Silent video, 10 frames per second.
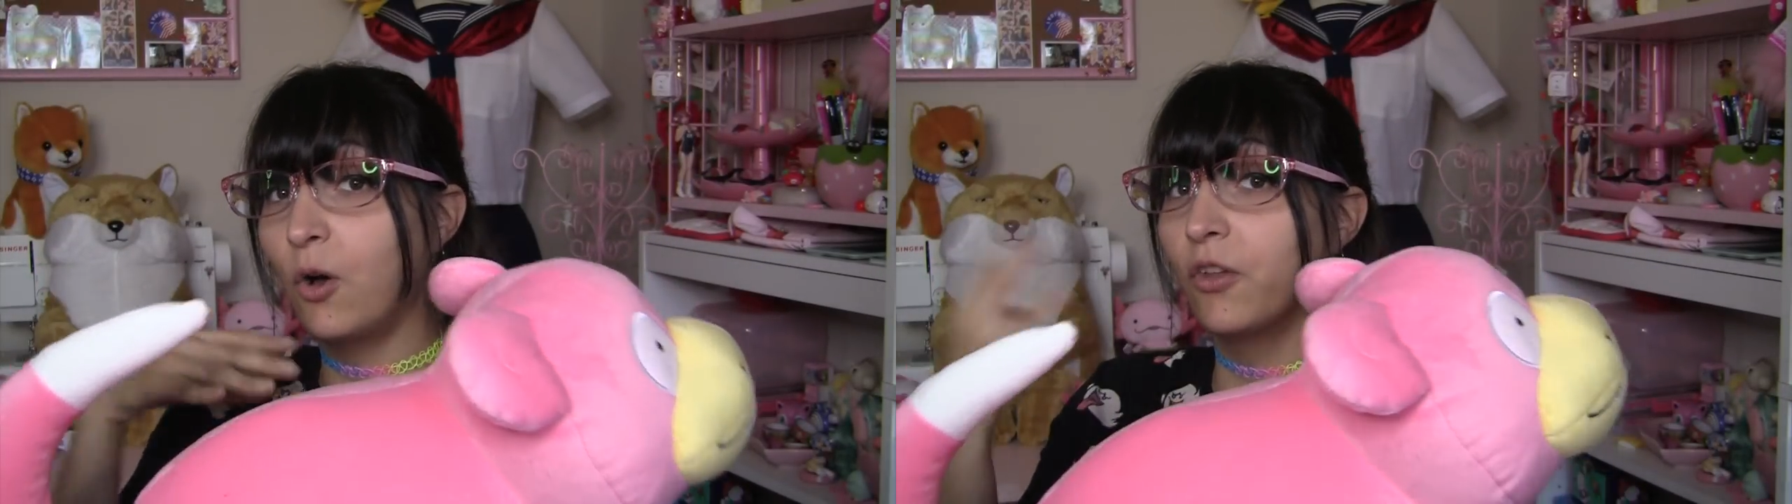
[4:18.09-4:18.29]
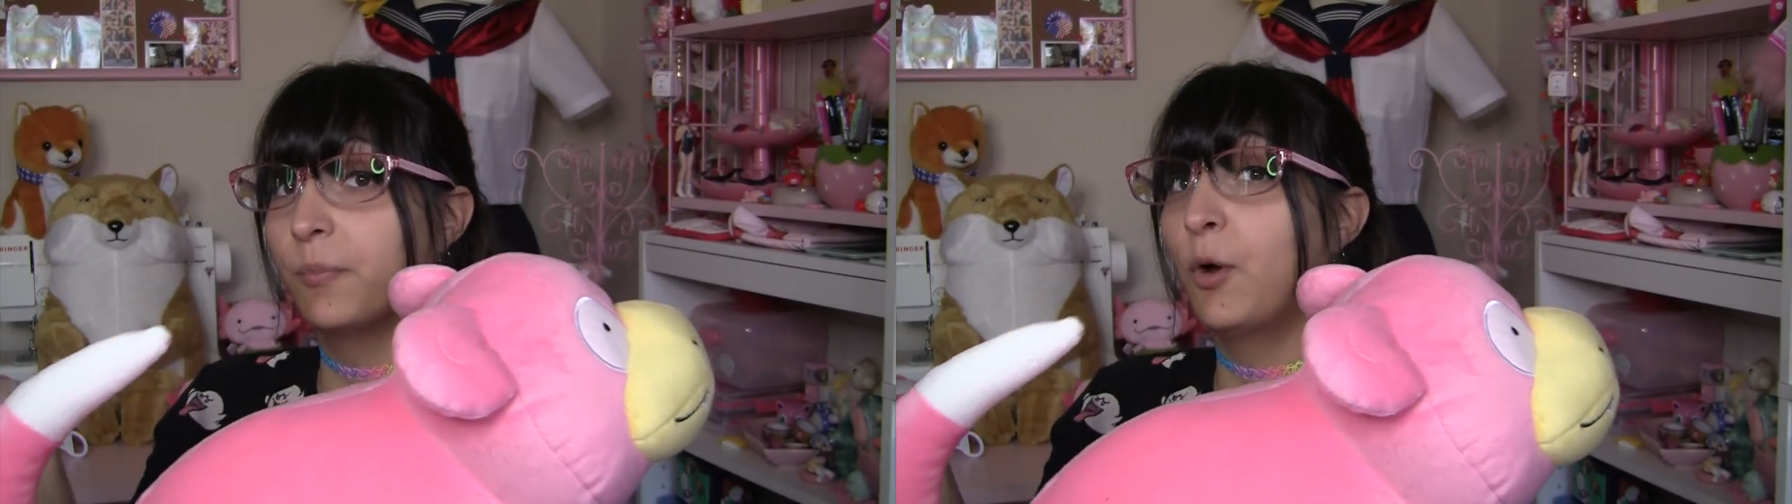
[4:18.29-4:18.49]

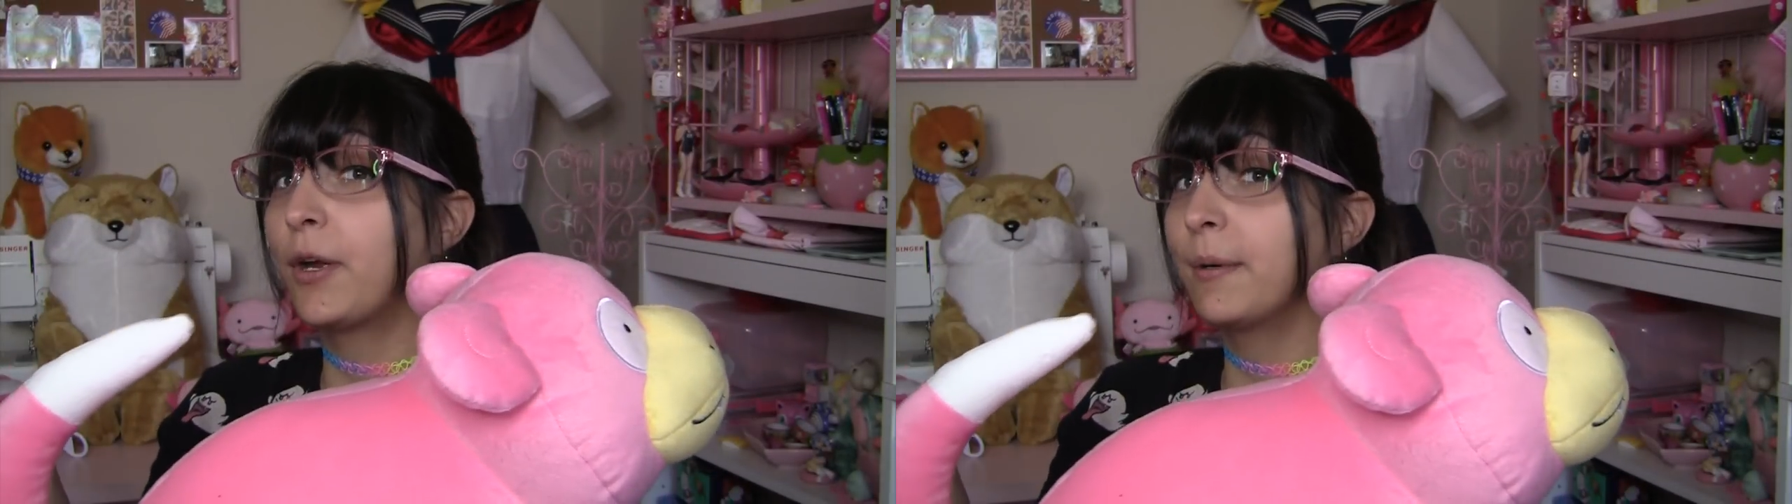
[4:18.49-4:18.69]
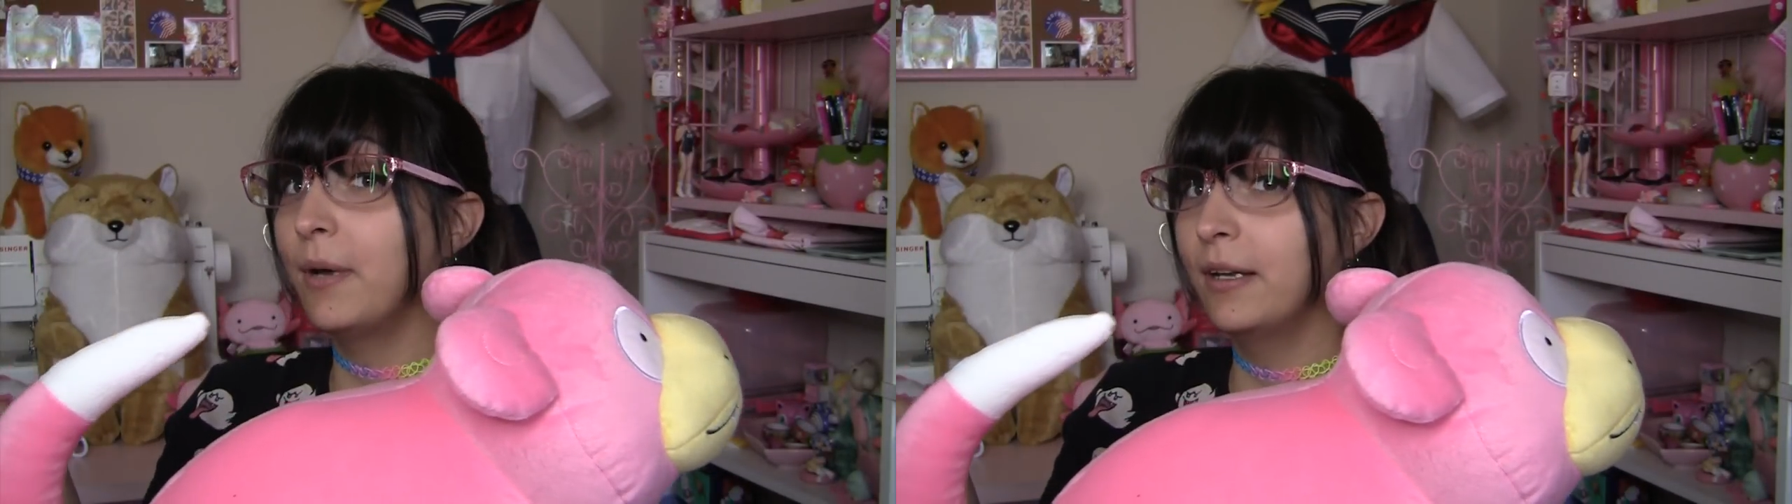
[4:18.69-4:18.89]
all the
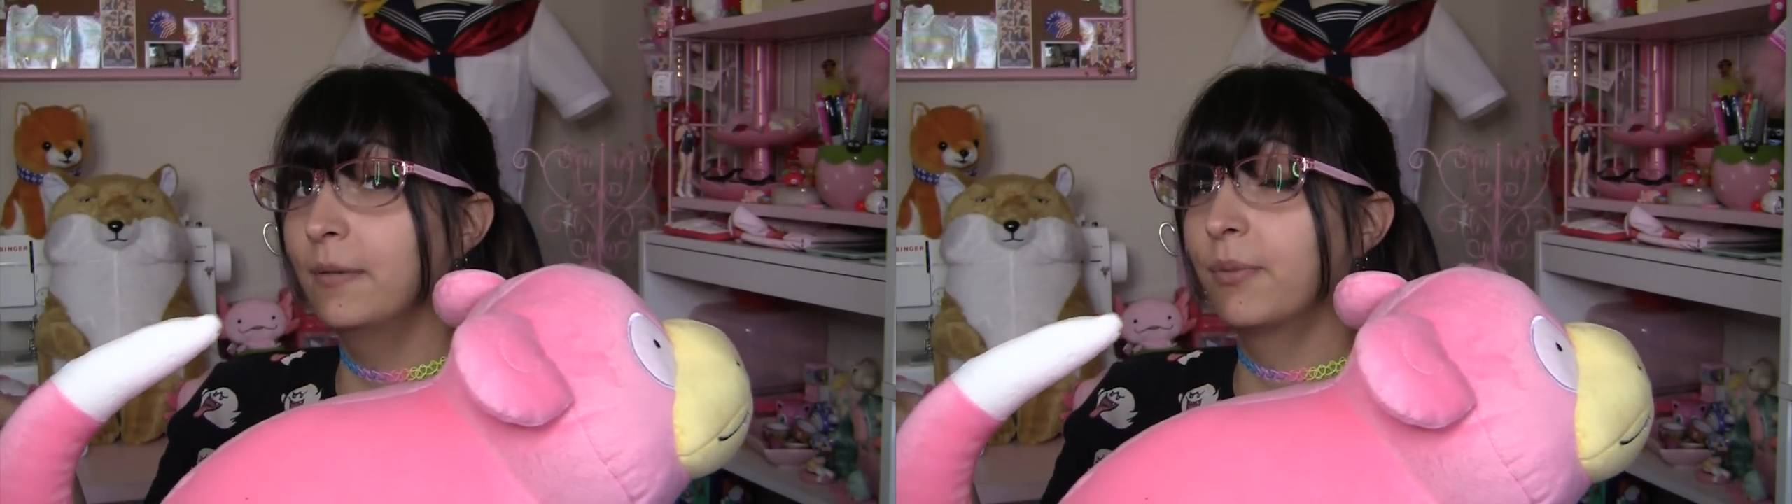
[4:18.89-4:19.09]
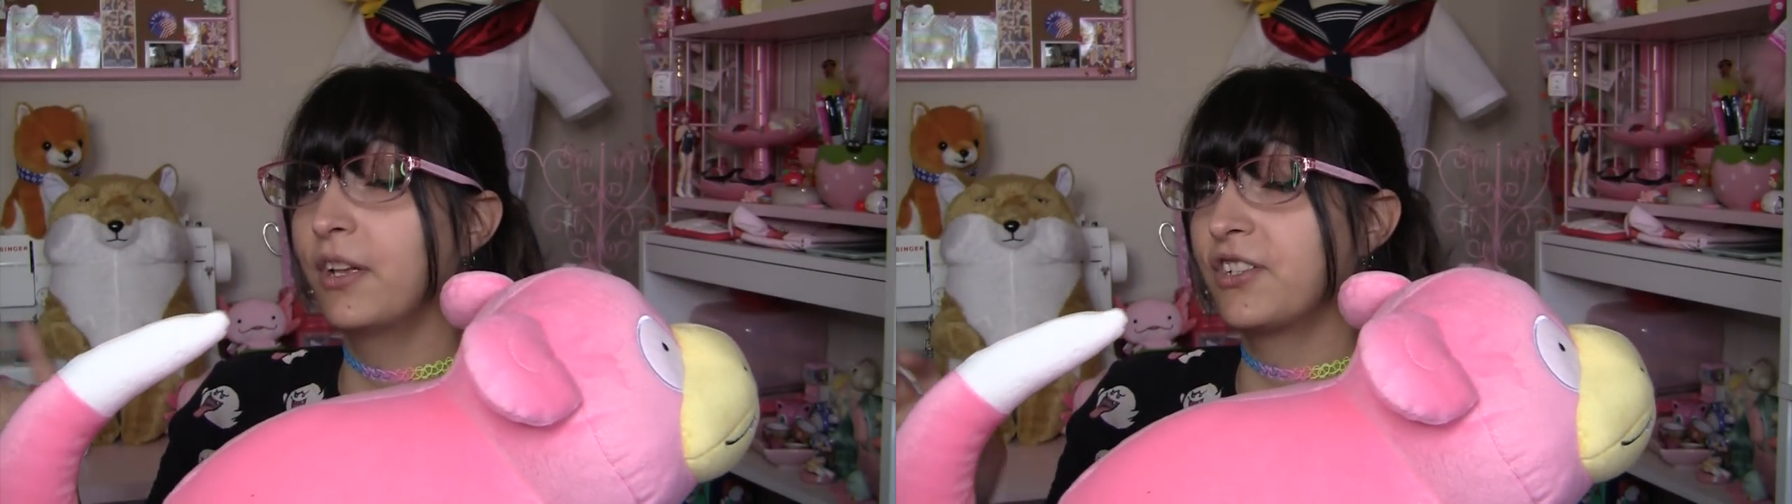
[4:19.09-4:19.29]

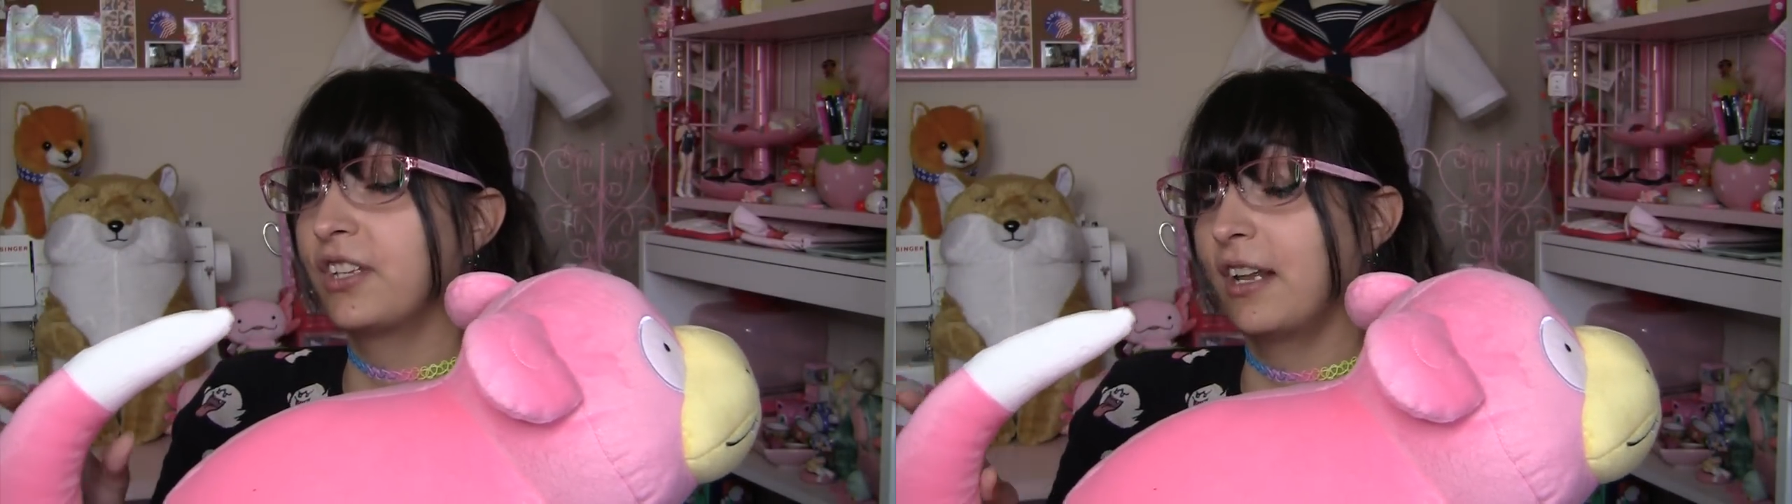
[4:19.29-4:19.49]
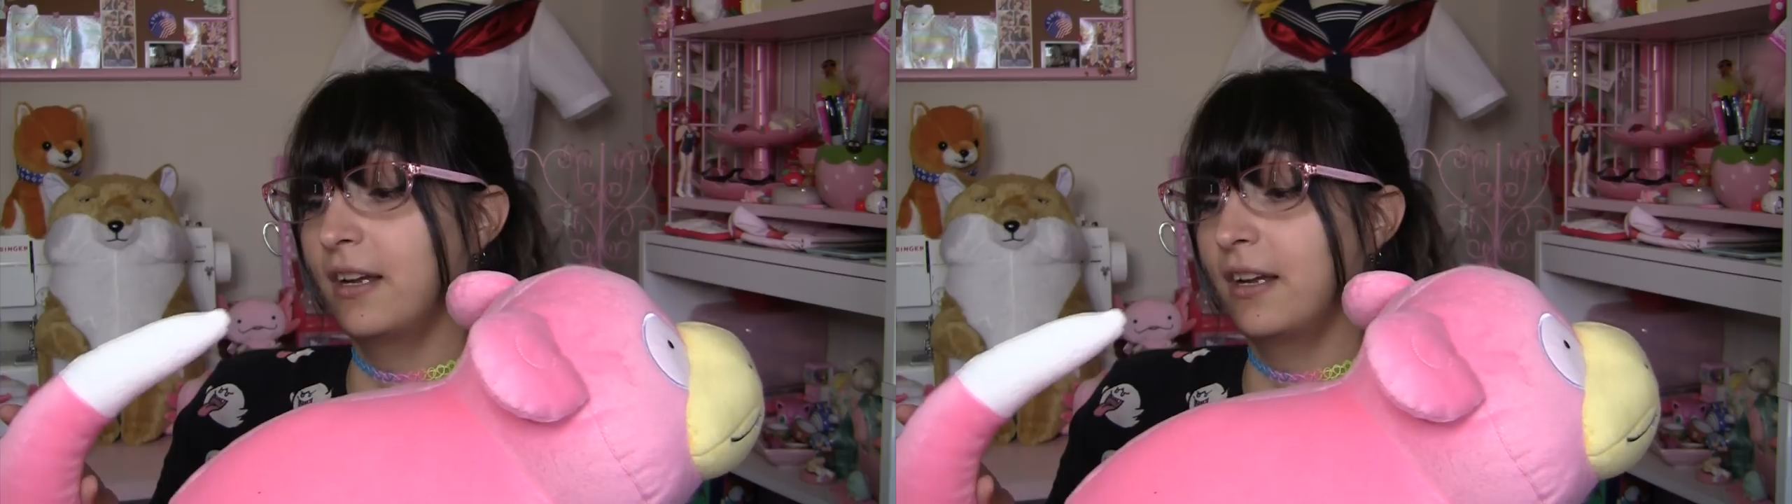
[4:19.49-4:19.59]
Pokemon plush that